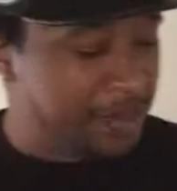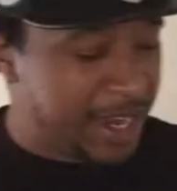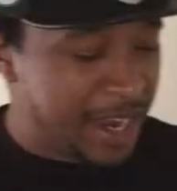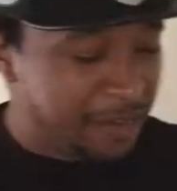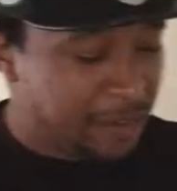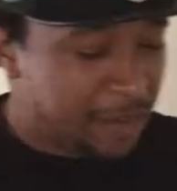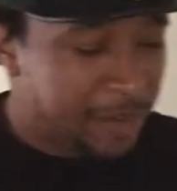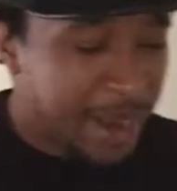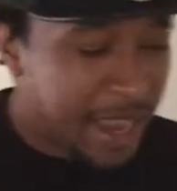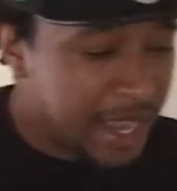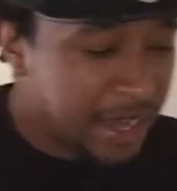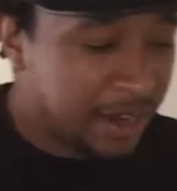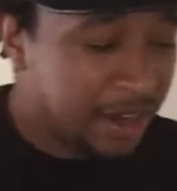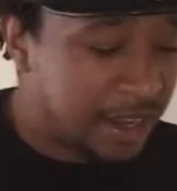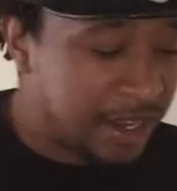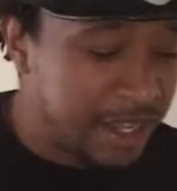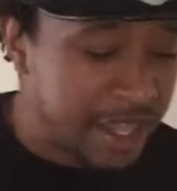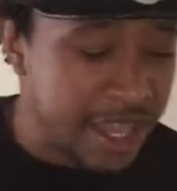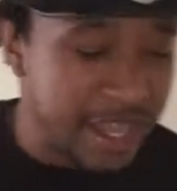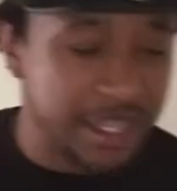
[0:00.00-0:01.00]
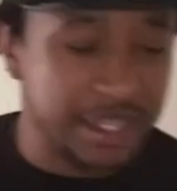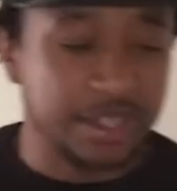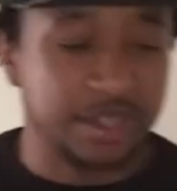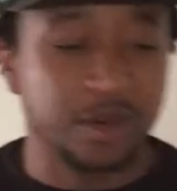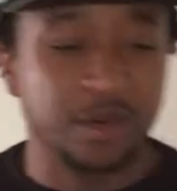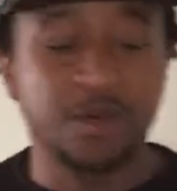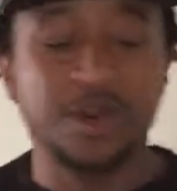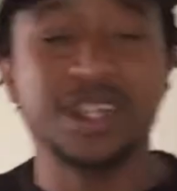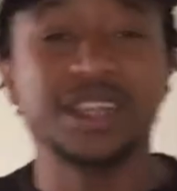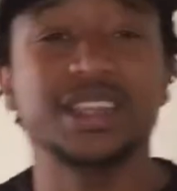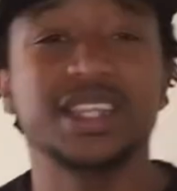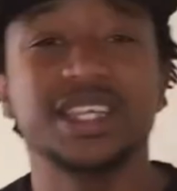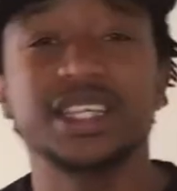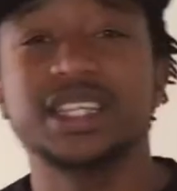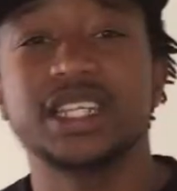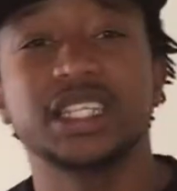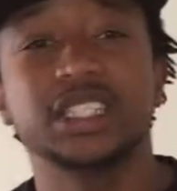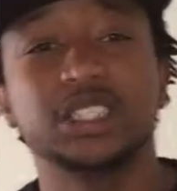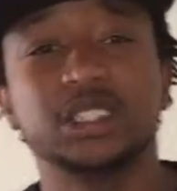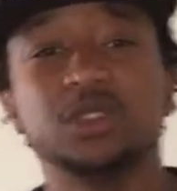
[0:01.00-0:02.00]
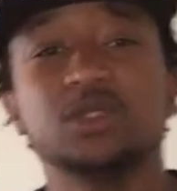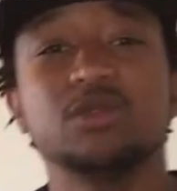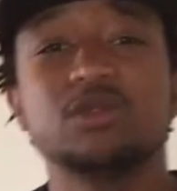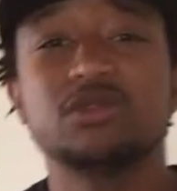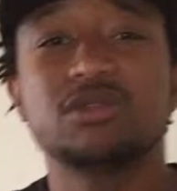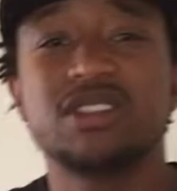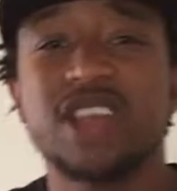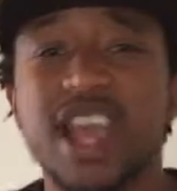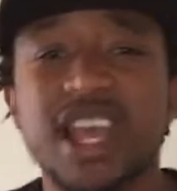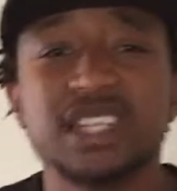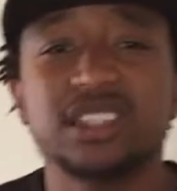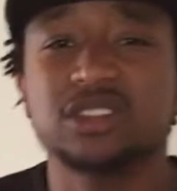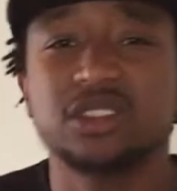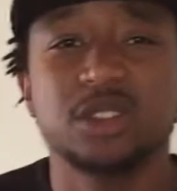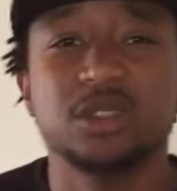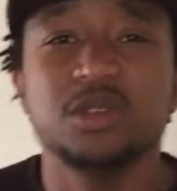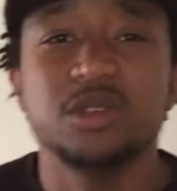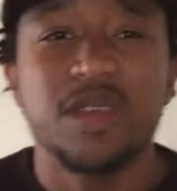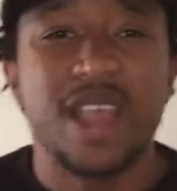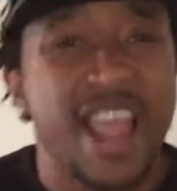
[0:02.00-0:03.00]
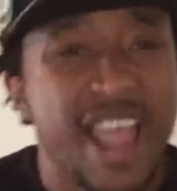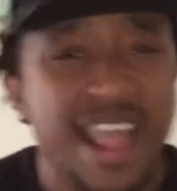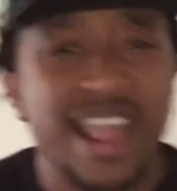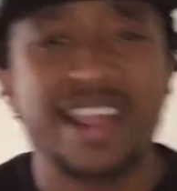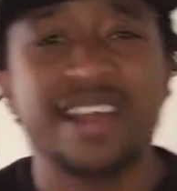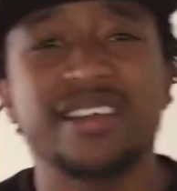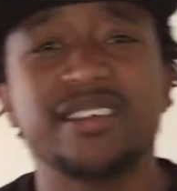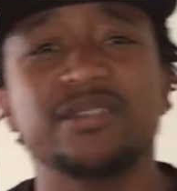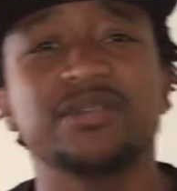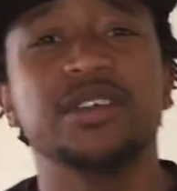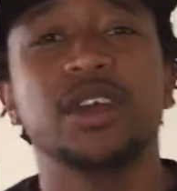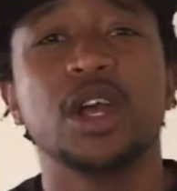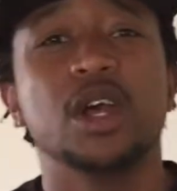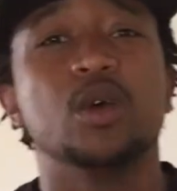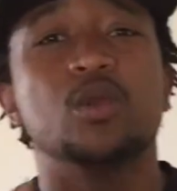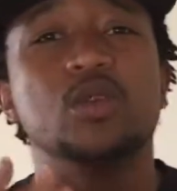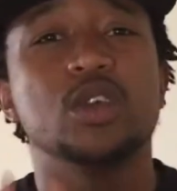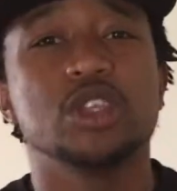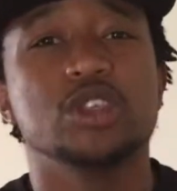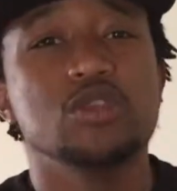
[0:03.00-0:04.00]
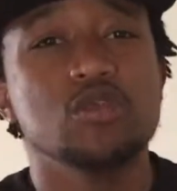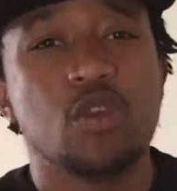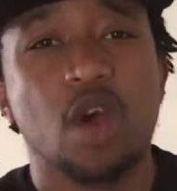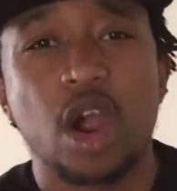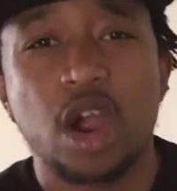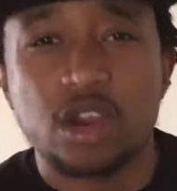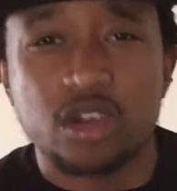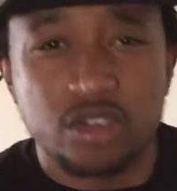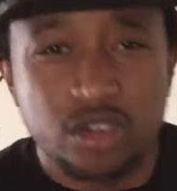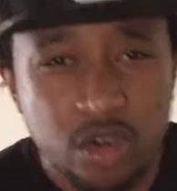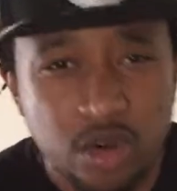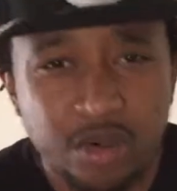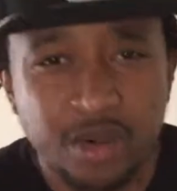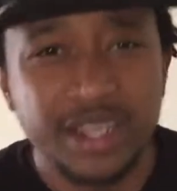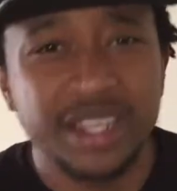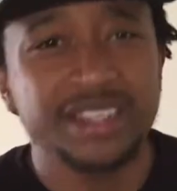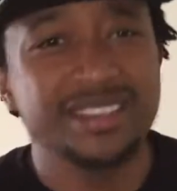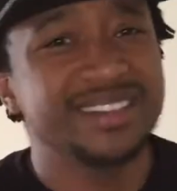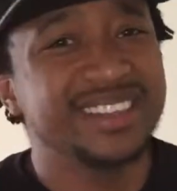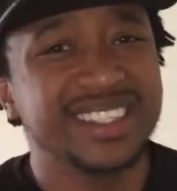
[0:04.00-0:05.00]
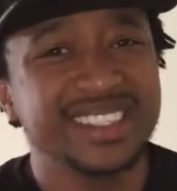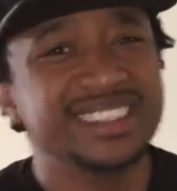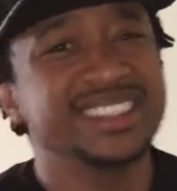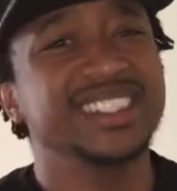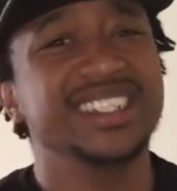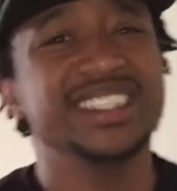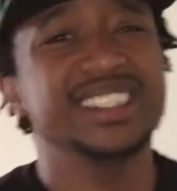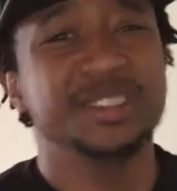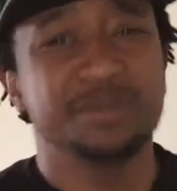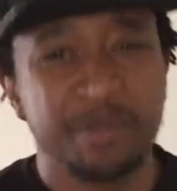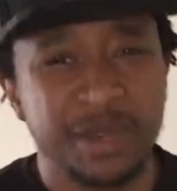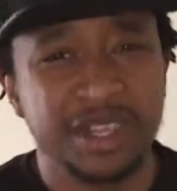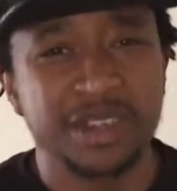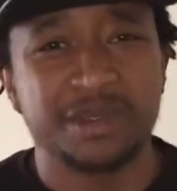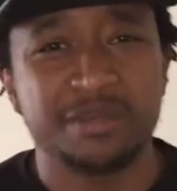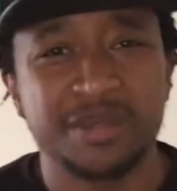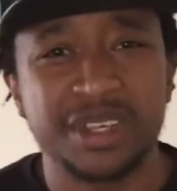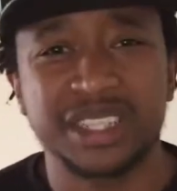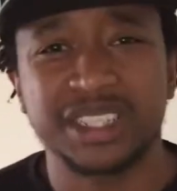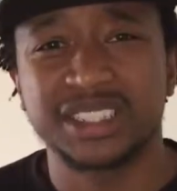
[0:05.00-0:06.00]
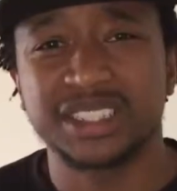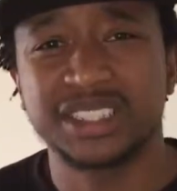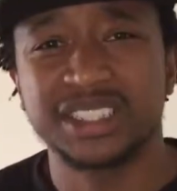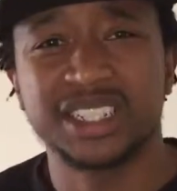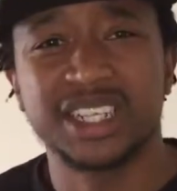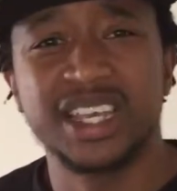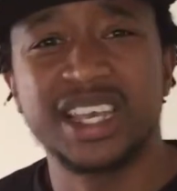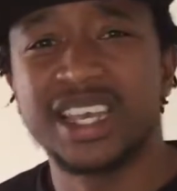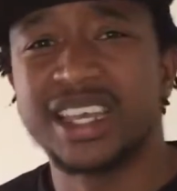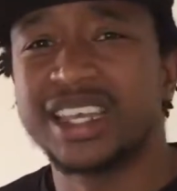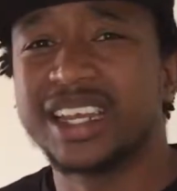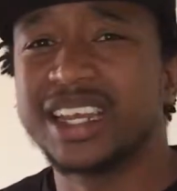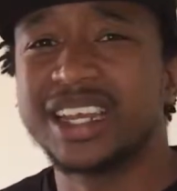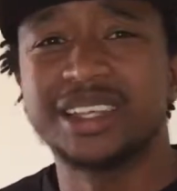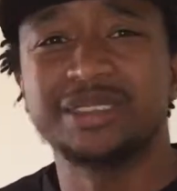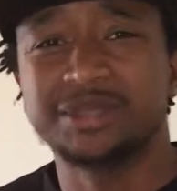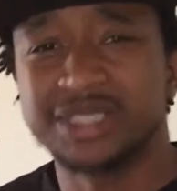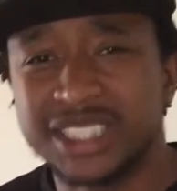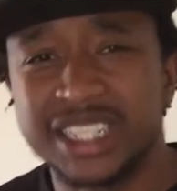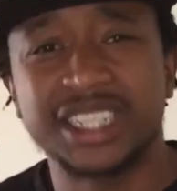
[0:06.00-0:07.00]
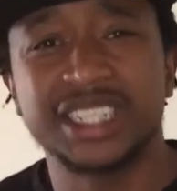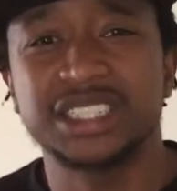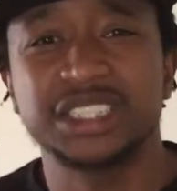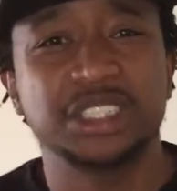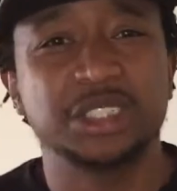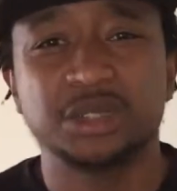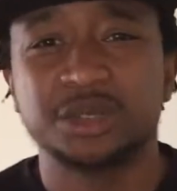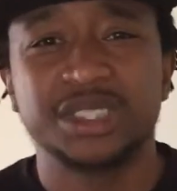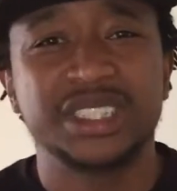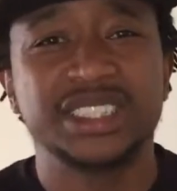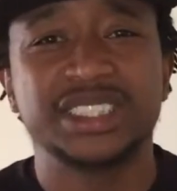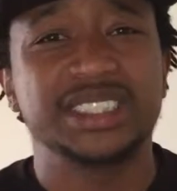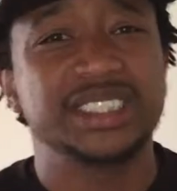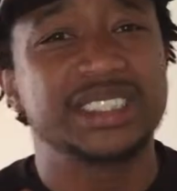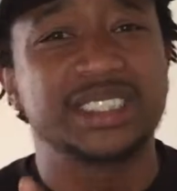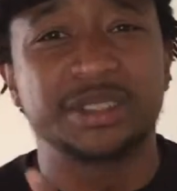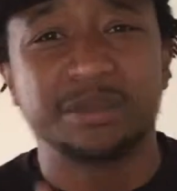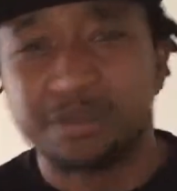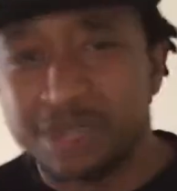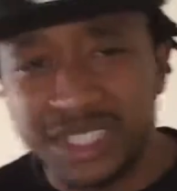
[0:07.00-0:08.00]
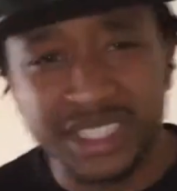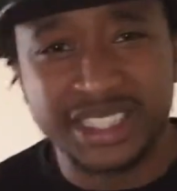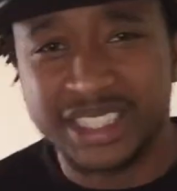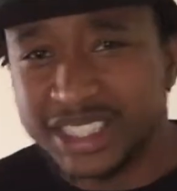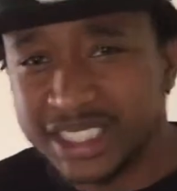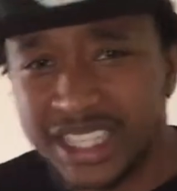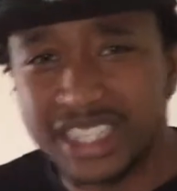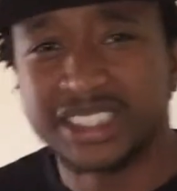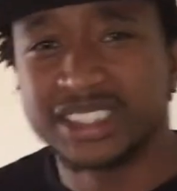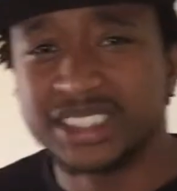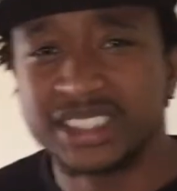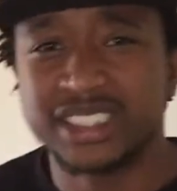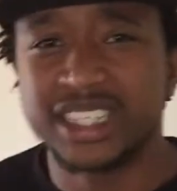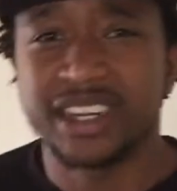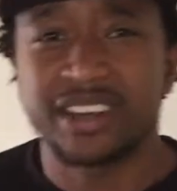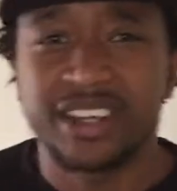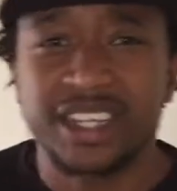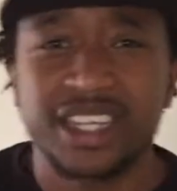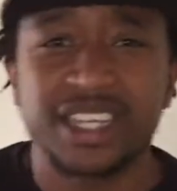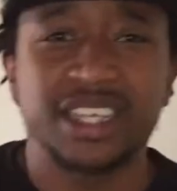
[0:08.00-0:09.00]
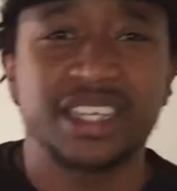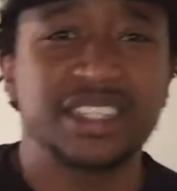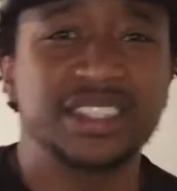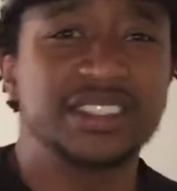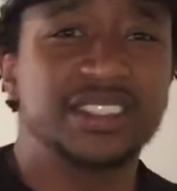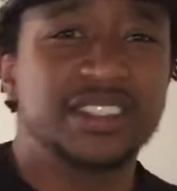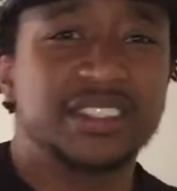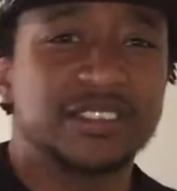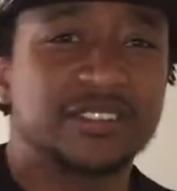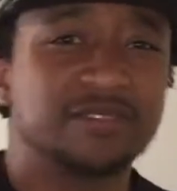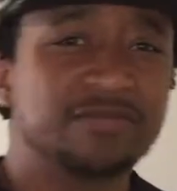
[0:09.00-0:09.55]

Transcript: Never mind all that. The one thing that you got to have when you are doing this experiment, and I'm telling you this is completely necessary, is